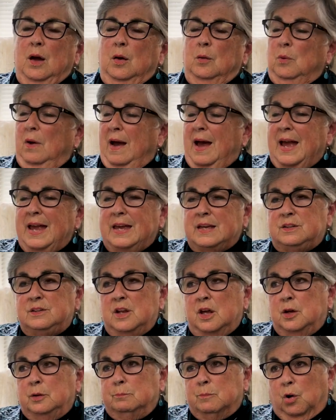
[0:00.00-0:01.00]
Well, I had
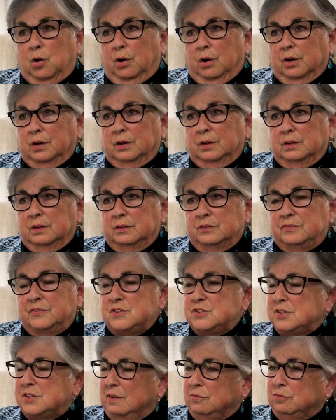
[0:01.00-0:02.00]
known Mark
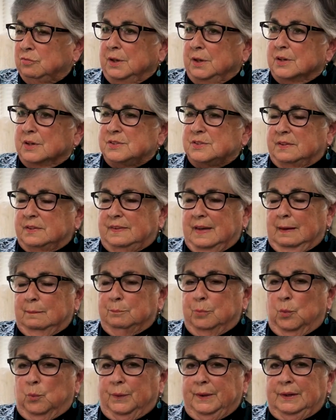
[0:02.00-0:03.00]
for several years at
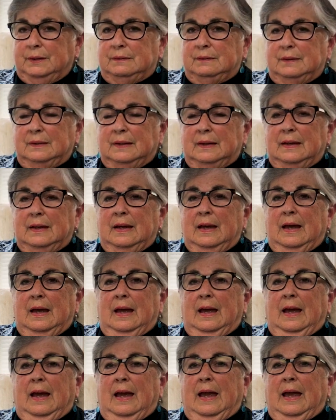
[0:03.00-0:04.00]
that point,
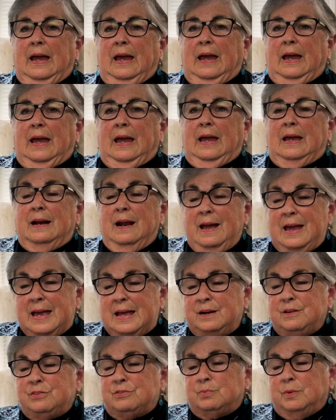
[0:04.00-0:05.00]
and I
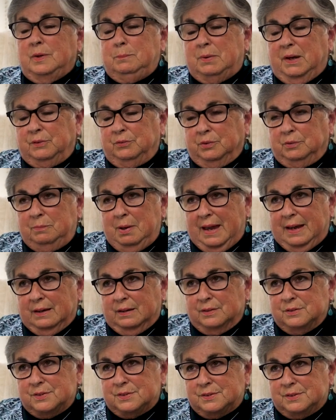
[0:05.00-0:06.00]
had a 3-bedroom
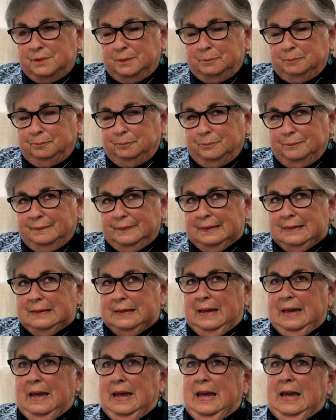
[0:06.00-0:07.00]
house.
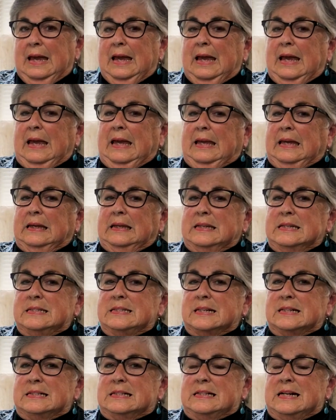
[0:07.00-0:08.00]

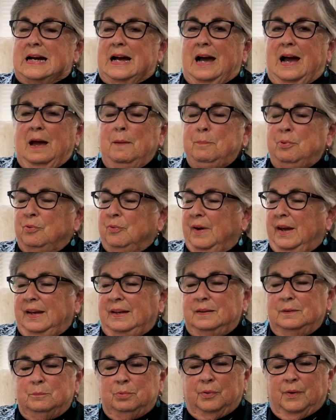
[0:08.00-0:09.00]
And I
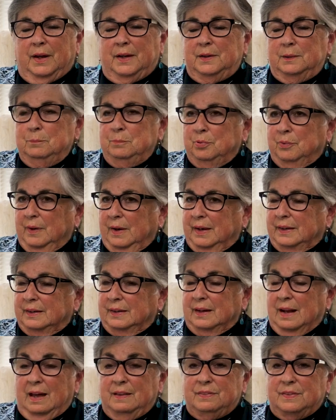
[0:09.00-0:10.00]
prayed and prayed and prayed,
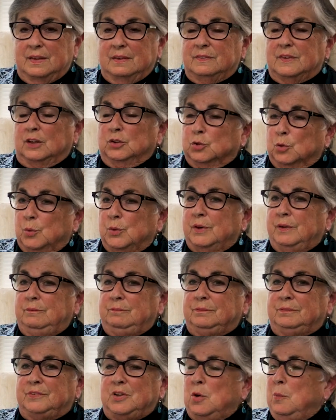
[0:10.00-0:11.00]
and I think the Lord
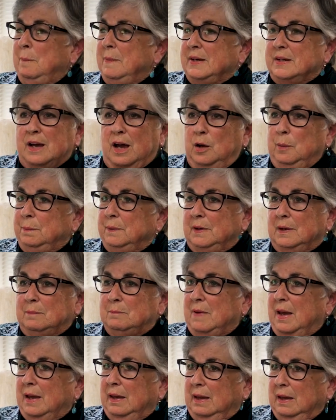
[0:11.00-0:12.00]
told me to open up
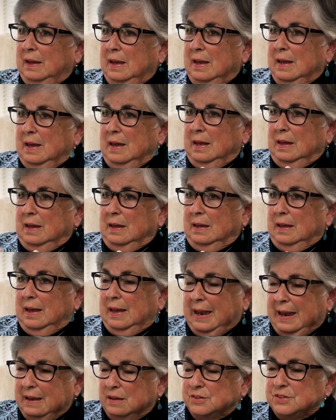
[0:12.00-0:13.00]
my
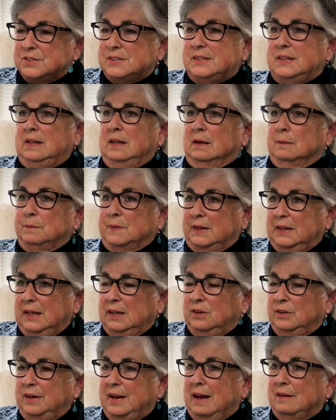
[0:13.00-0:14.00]
house to him, that he
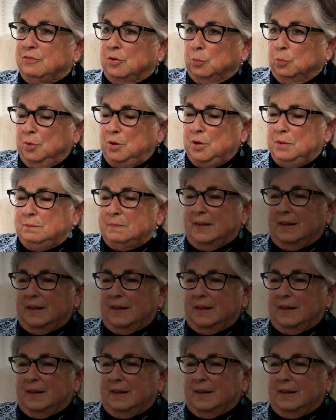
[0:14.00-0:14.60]
could have a room